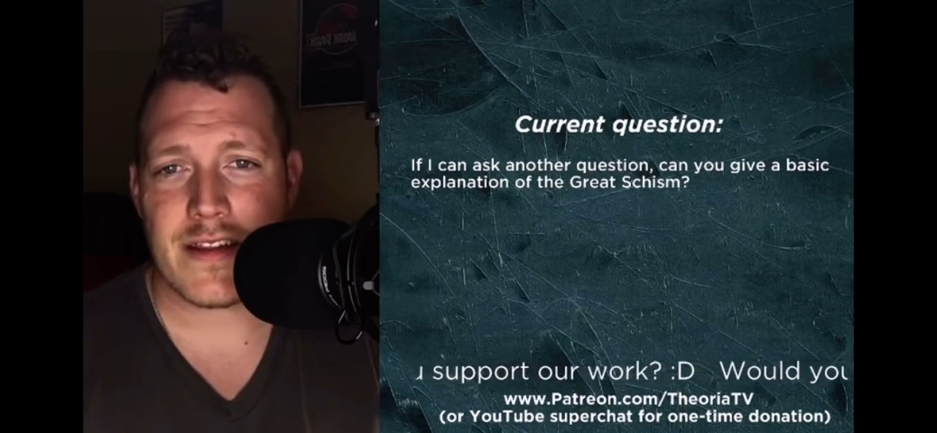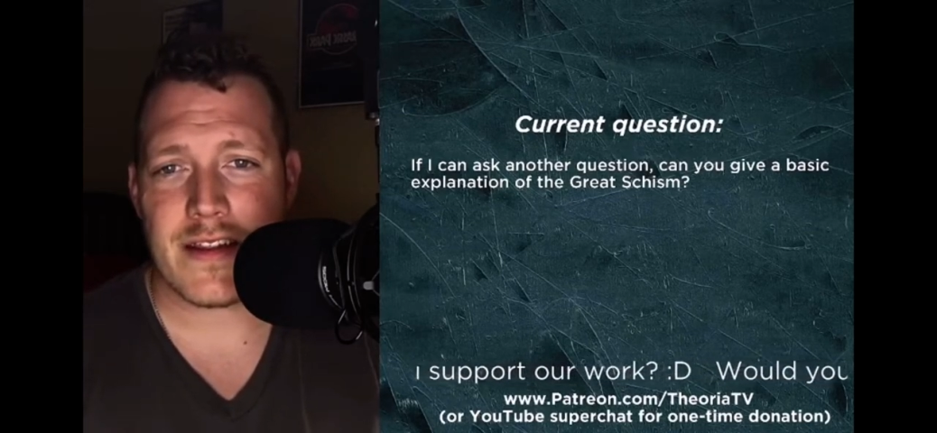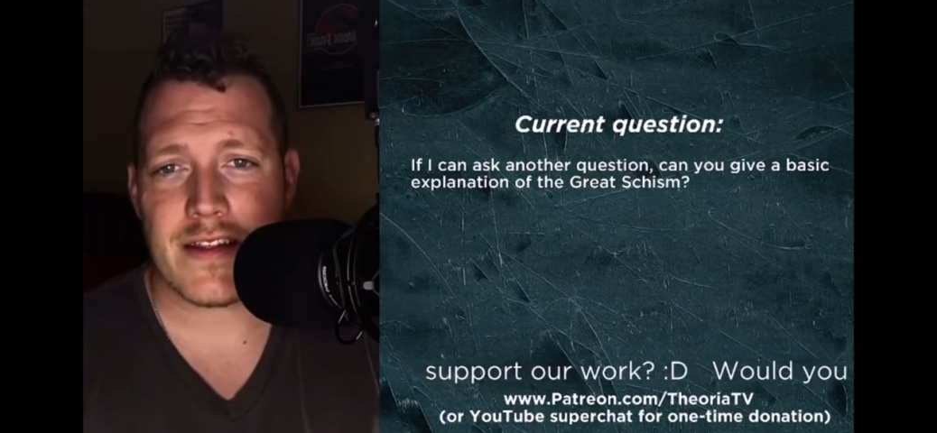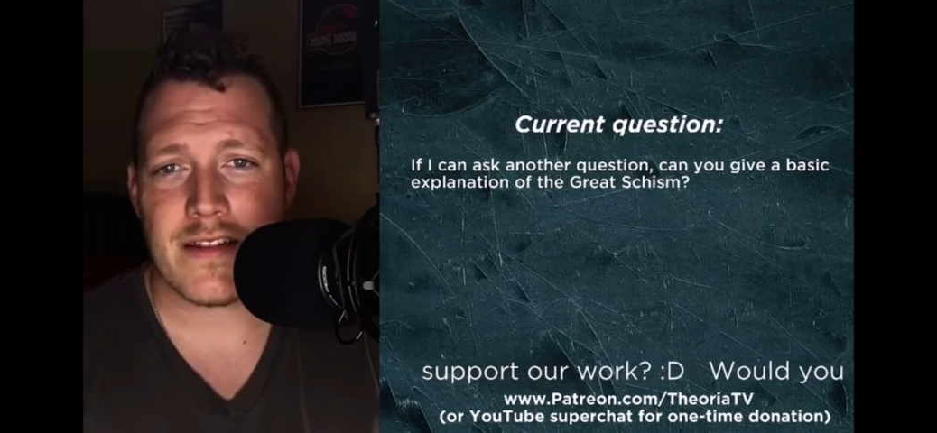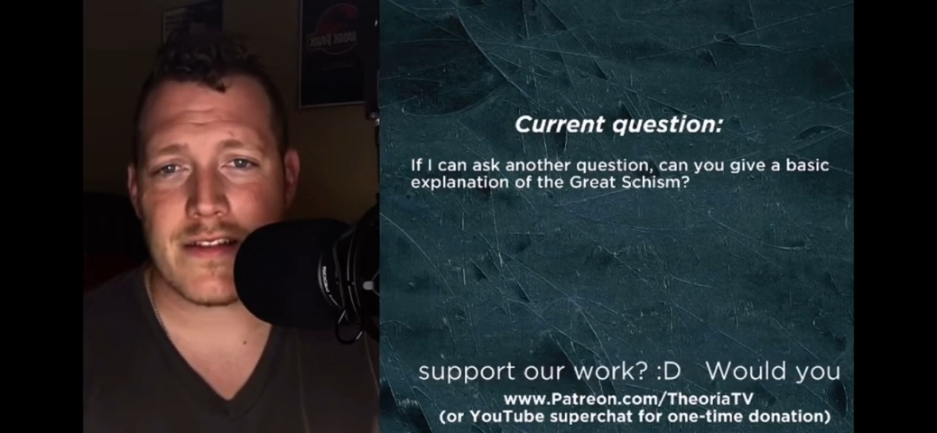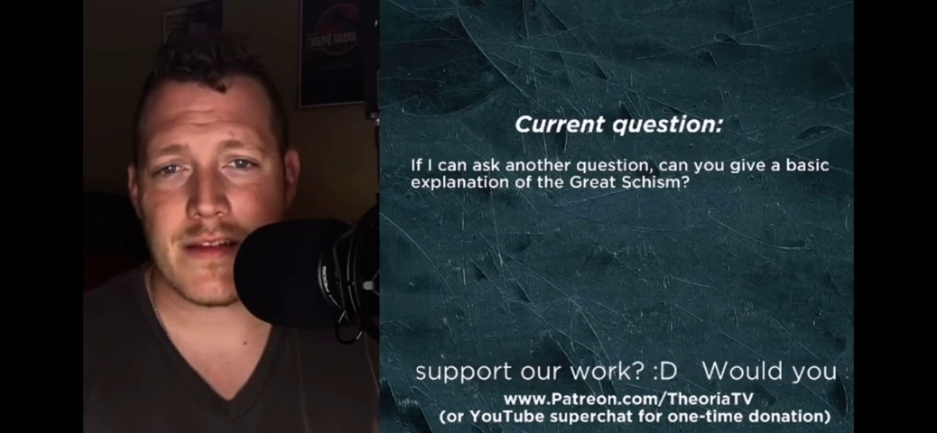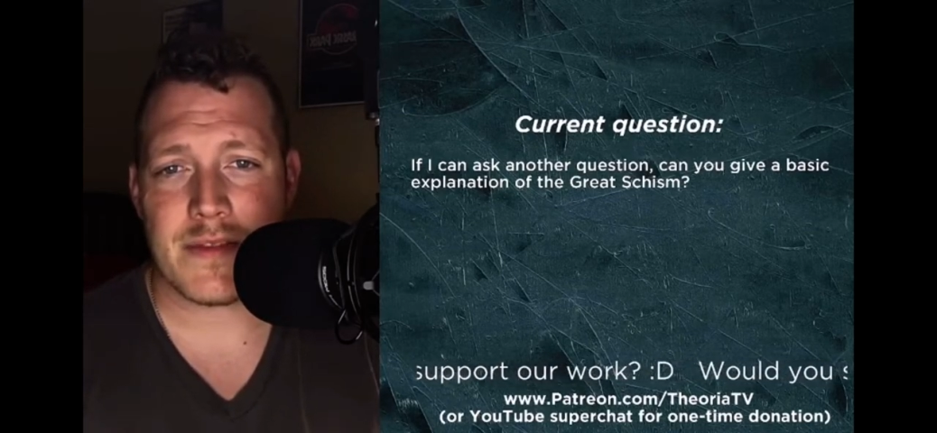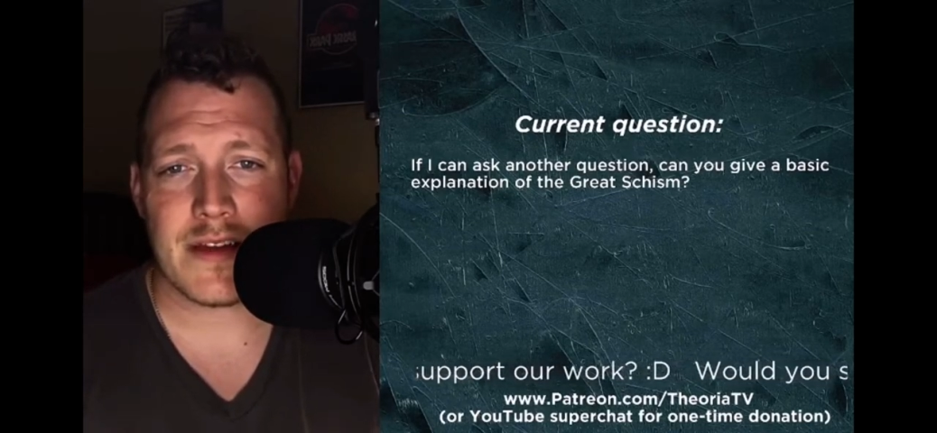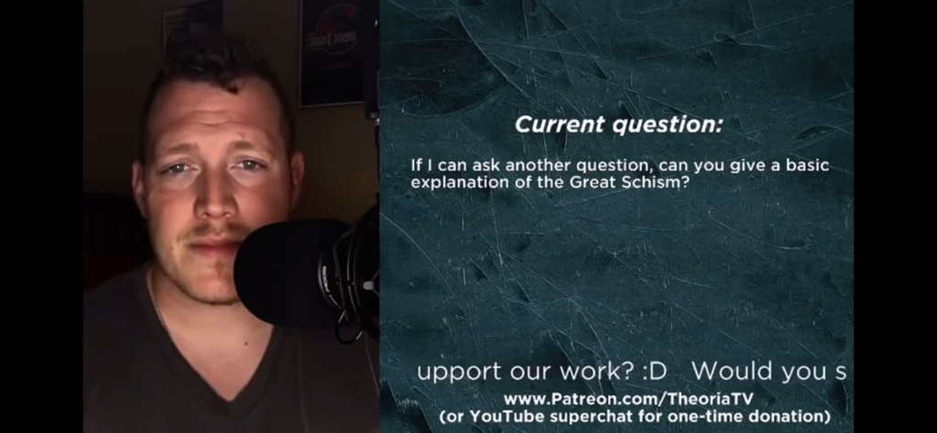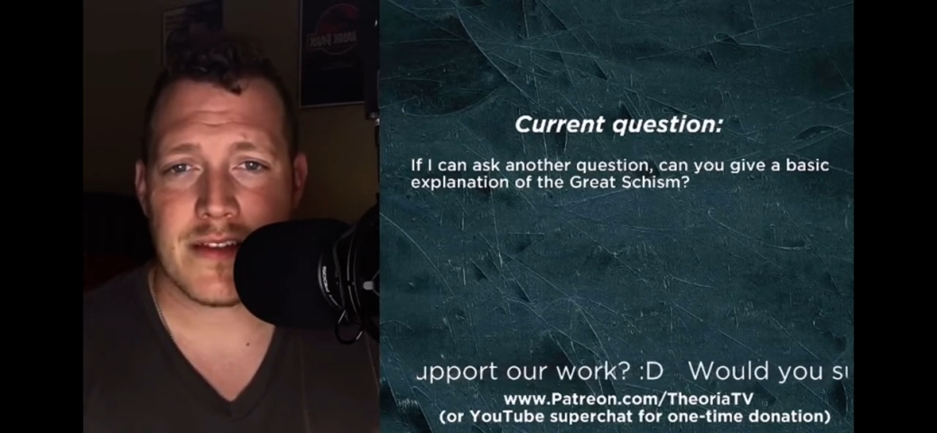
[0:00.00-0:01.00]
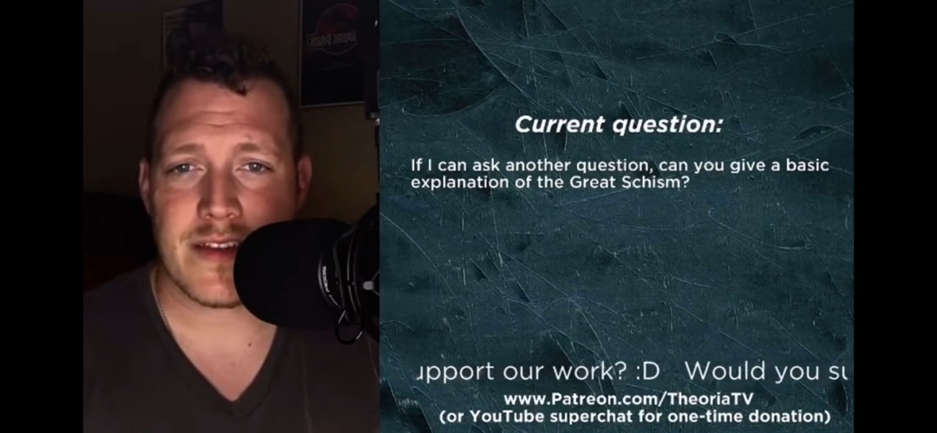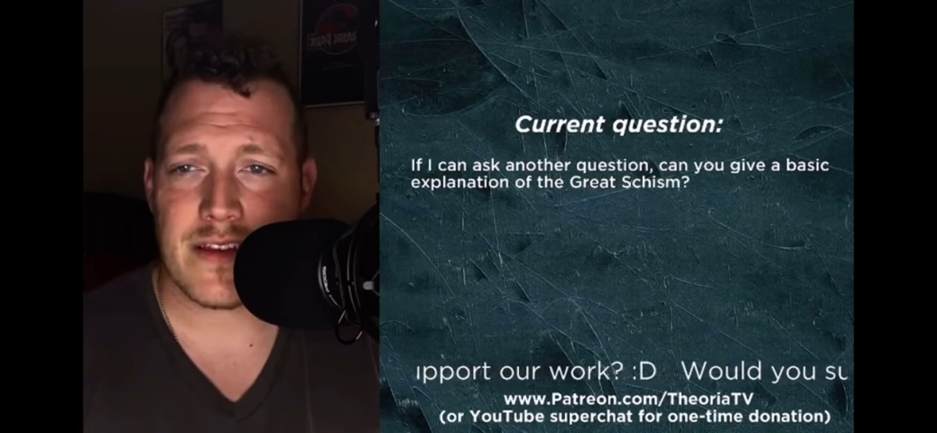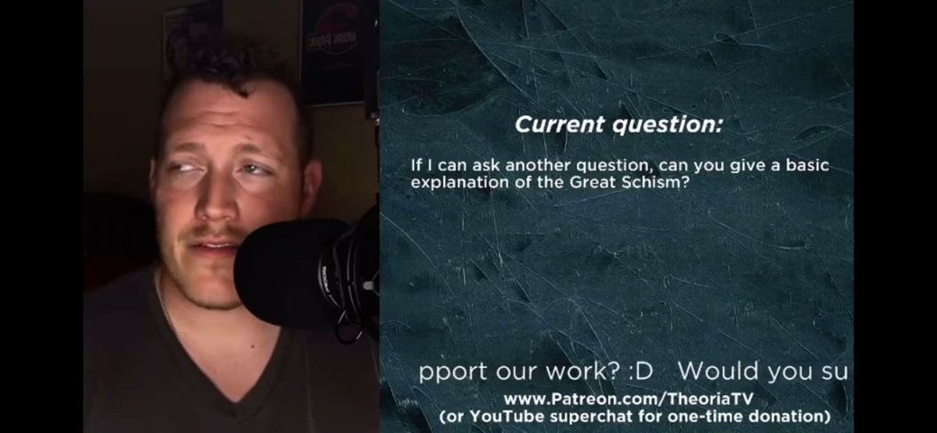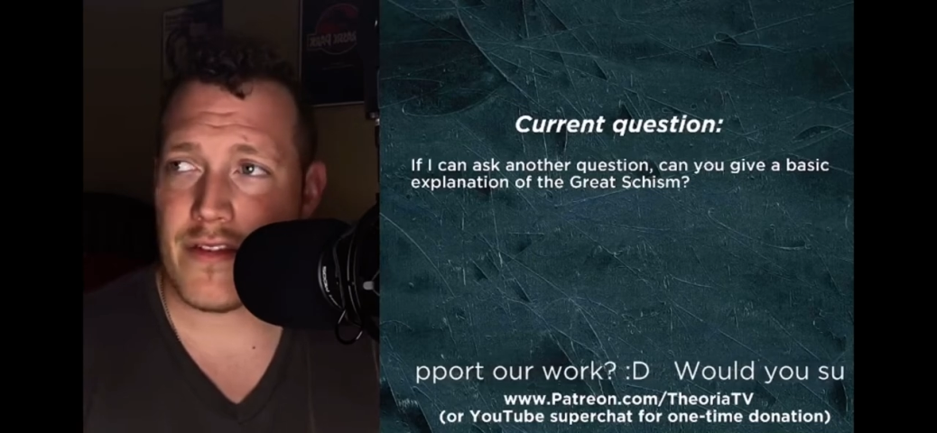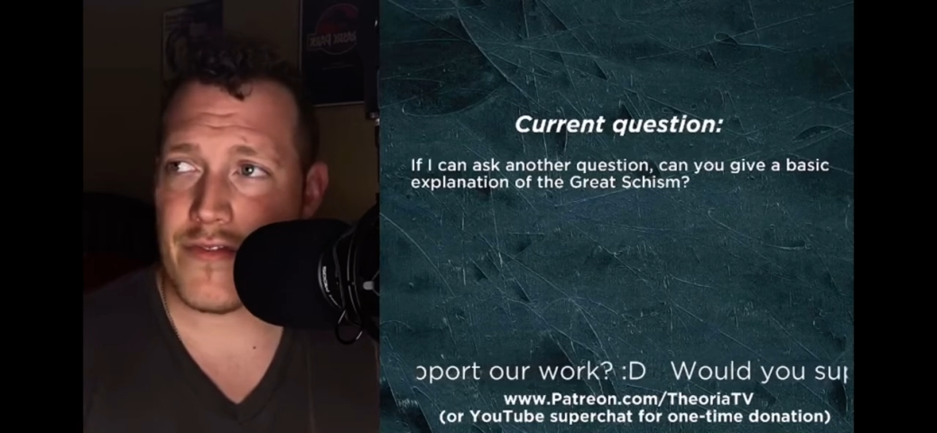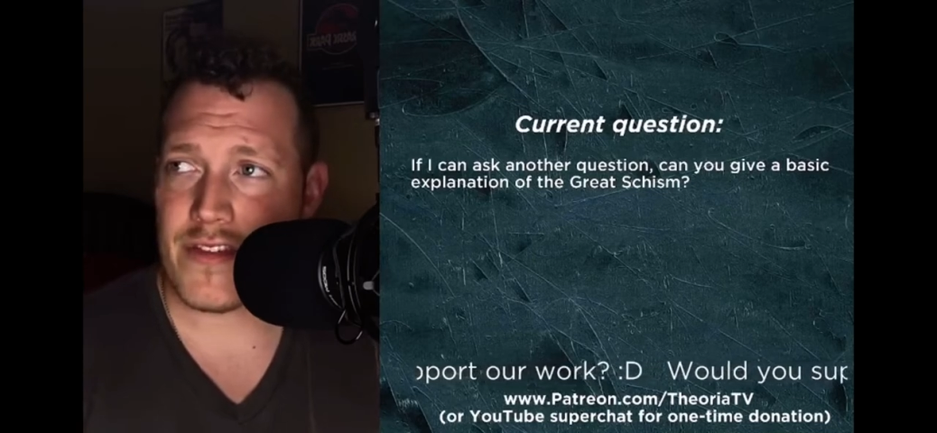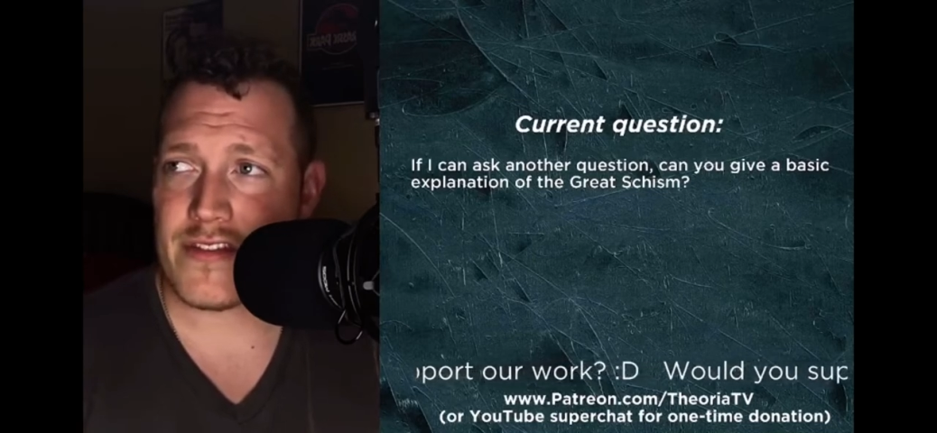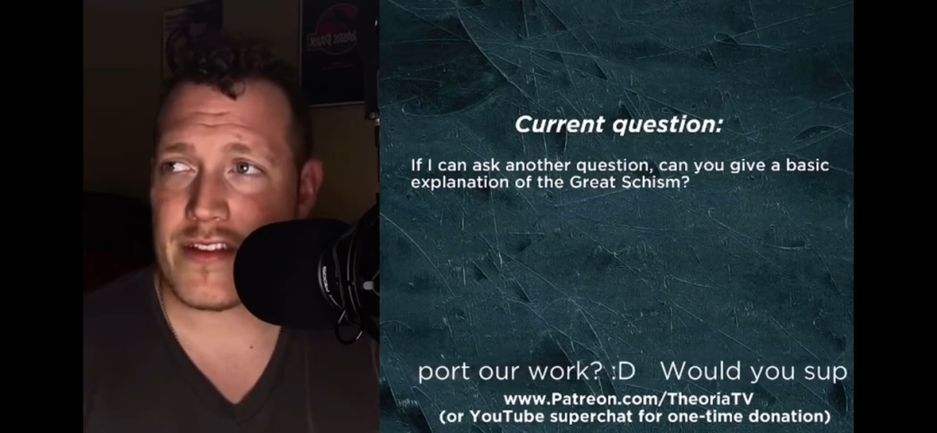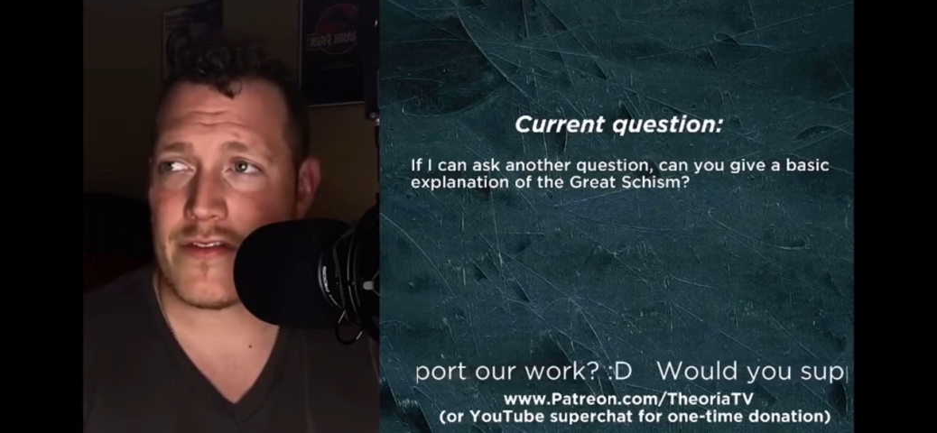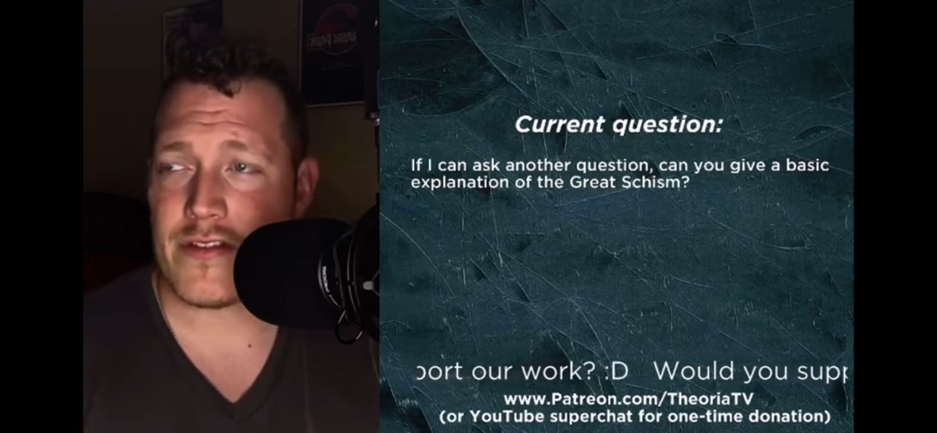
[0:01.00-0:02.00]
and sometimes at the end of the 5th
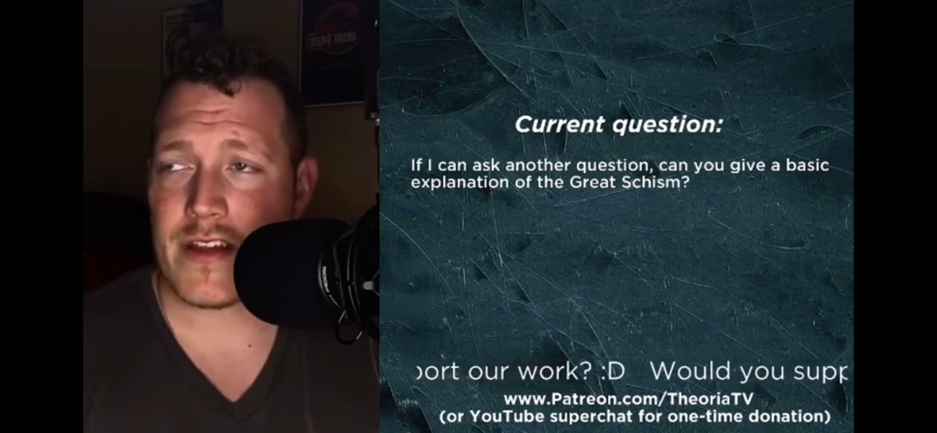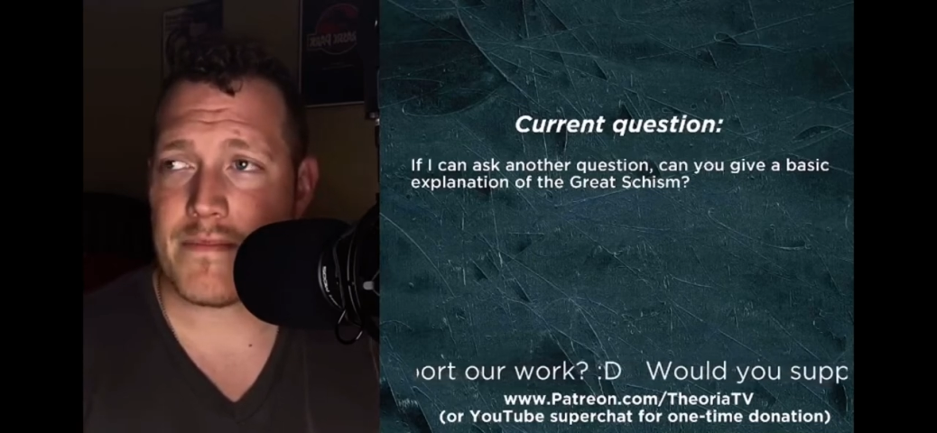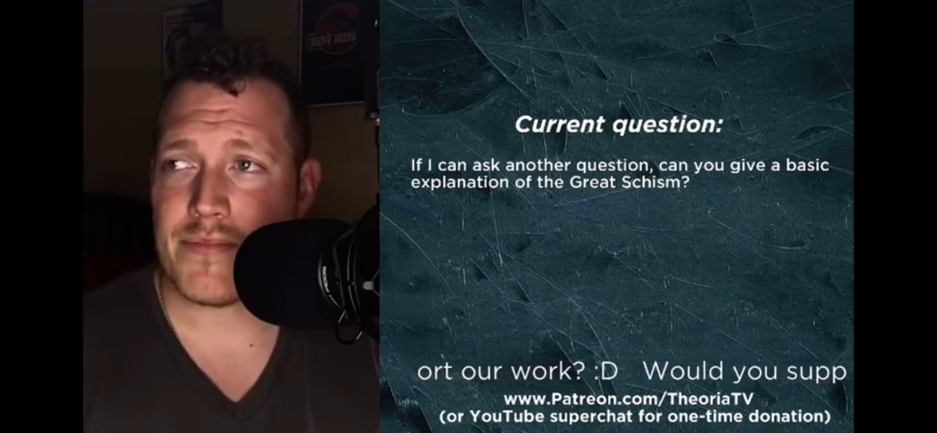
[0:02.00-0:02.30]
century,